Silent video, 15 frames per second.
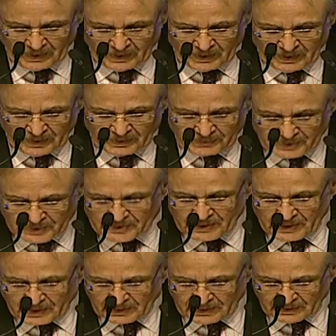This
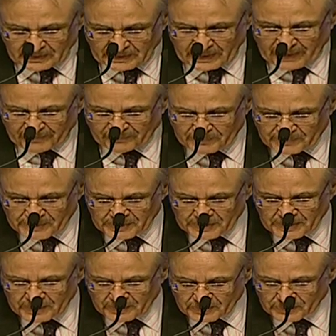year, the FMCG
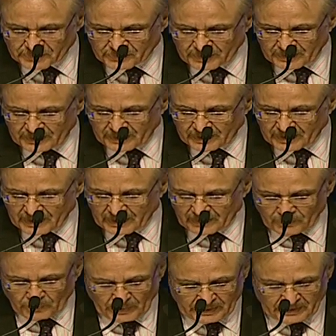industry in India
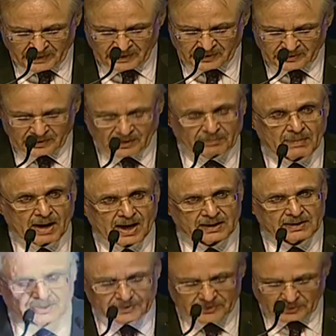witnessed a marked
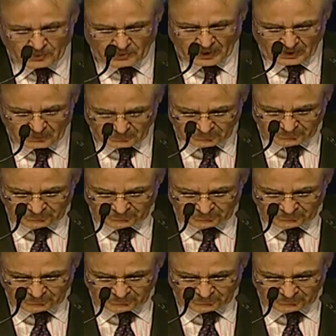slowdown.